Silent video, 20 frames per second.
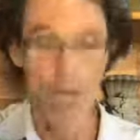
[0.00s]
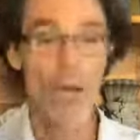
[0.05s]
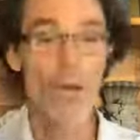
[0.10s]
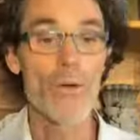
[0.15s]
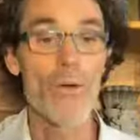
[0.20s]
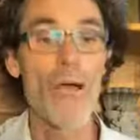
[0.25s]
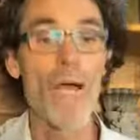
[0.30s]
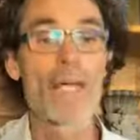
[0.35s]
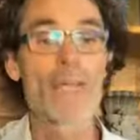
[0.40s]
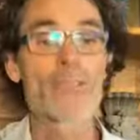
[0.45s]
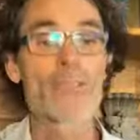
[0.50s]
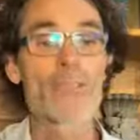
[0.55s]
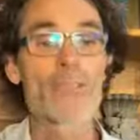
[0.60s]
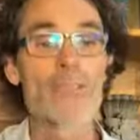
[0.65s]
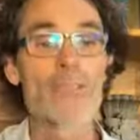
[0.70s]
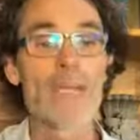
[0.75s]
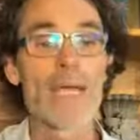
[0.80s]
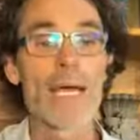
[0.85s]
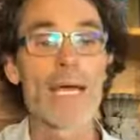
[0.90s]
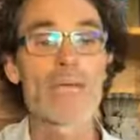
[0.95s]
All right, so
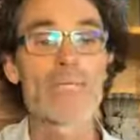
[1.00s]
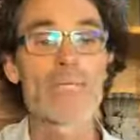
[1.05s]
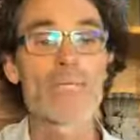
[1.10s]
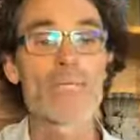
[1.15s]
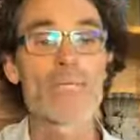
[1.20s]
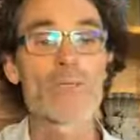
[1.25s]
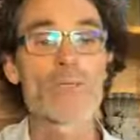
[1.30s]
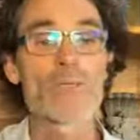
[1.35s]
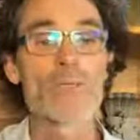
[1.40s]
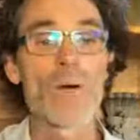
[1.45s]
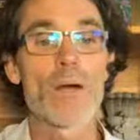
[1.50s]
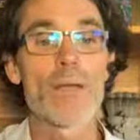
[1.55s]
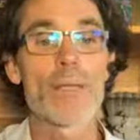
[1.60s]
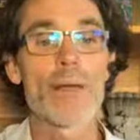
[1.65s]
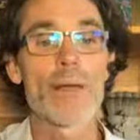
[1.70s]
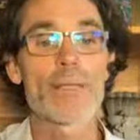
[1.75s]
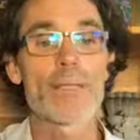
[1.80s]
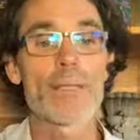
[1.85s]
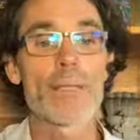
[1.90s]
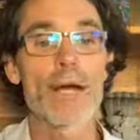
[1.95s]
next is, what
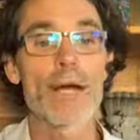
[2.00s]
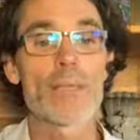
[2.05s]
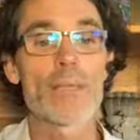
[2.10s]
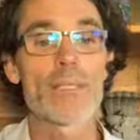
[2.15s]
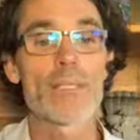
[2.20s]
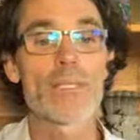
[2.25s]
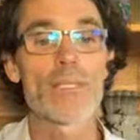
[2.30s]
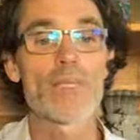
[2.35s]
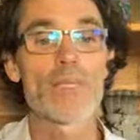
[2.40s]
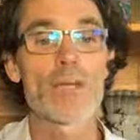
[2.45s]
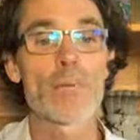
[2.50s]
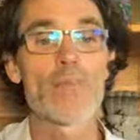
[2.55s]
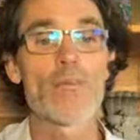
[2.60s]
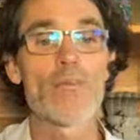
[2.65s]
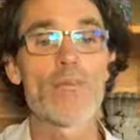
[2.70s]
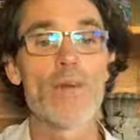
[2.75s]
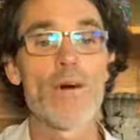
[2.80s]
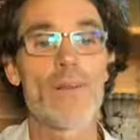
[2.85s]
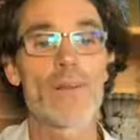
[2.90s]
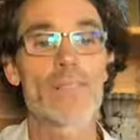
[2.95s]
about the opposite? Trouble
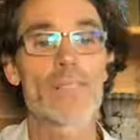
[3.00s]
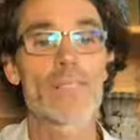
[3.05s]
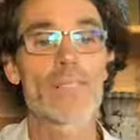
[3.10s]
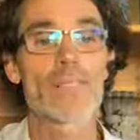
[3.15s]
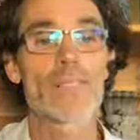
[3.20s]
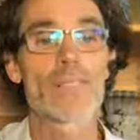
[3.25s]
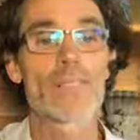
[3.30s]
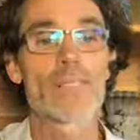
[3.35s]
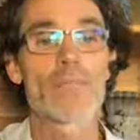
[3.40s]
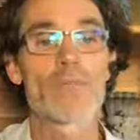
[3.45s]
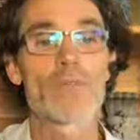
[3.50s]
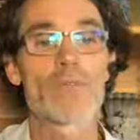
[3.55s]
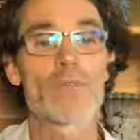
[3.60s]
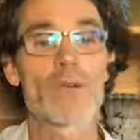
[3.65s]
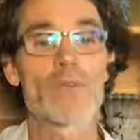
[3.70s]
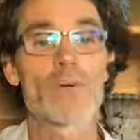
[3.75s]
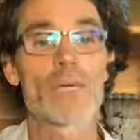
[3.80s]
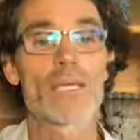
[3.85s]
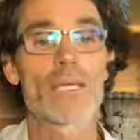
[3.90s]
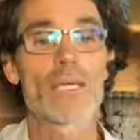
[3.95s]
falling asleep,
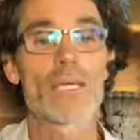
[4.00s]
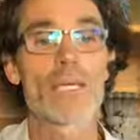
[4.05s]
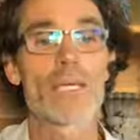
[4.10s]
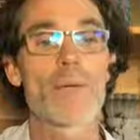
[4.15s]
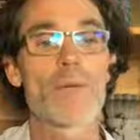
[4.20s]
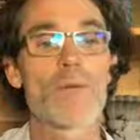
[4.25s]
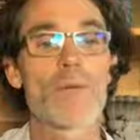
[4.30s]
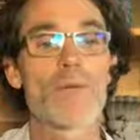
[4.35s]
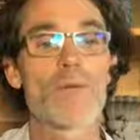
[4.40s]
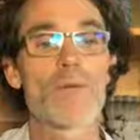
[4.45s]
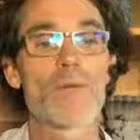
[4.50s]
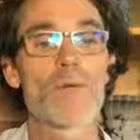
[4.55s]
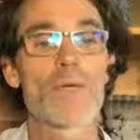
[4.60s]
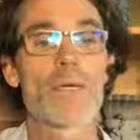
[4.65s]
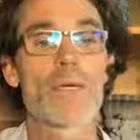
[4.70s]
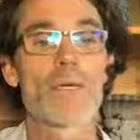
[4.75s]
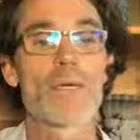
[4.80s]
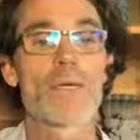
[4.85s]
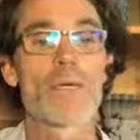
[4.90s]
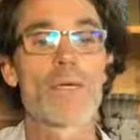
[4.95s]
trouble getting up in the
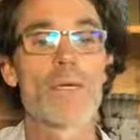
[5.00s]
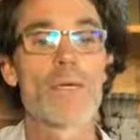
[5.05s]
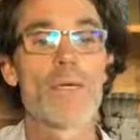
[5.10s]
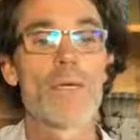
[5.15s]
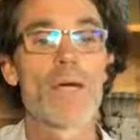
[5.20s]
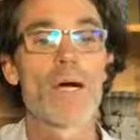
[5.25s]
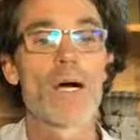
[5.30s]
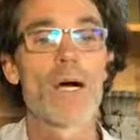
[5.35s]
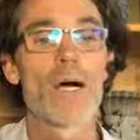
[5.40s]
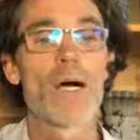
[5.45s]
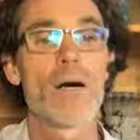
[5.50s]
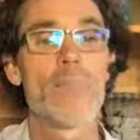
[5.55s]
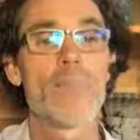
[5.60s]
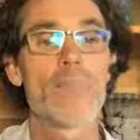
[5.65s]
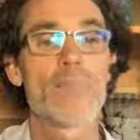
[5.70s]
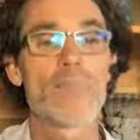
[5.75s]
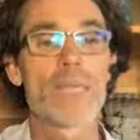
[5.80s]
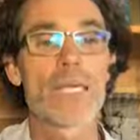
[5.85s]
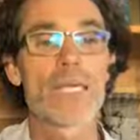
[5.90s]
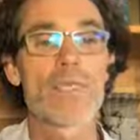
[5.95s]
morning.
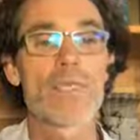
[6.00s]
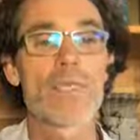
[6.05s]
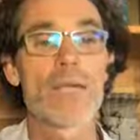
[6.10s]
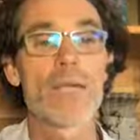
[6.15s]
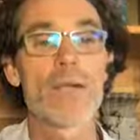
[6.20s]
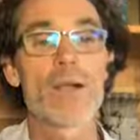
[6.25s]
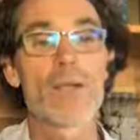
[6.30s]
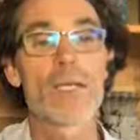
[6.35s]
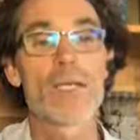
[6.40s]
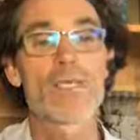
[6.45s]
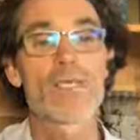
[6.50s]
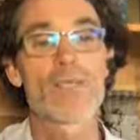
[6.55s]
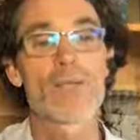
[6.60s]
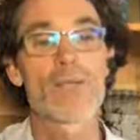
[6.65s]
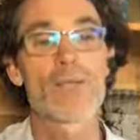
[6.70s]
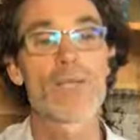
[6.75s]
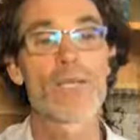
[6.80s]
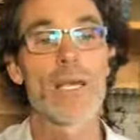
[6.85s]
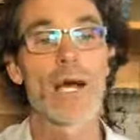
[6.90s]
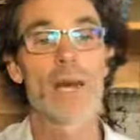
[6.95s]
Thanks, Carrie. So
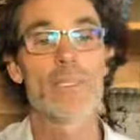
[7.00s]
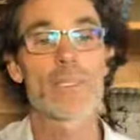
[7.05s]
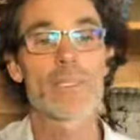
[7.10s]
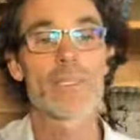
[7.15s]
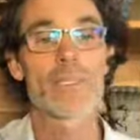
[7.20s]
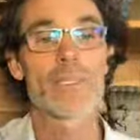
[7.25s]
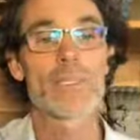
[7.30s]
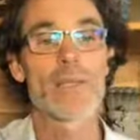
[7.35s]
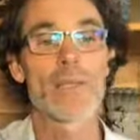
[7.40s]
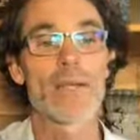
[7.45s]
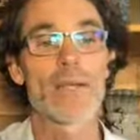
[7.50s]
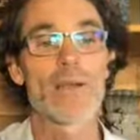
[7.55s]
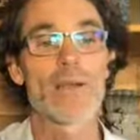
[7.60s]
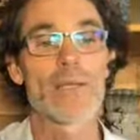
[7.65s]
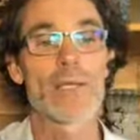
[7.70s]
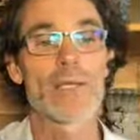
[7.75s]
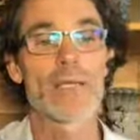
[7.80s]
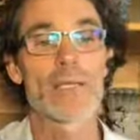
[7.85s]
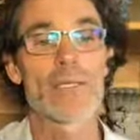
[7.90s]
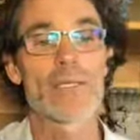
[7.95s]
the opposite there
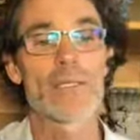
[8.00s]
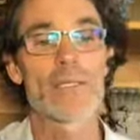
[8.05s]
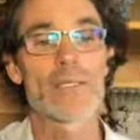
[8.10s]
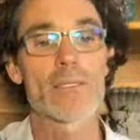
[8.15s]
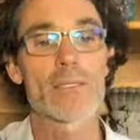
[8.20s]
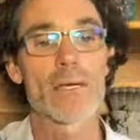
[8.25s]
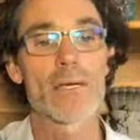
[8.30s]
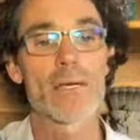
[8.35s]
is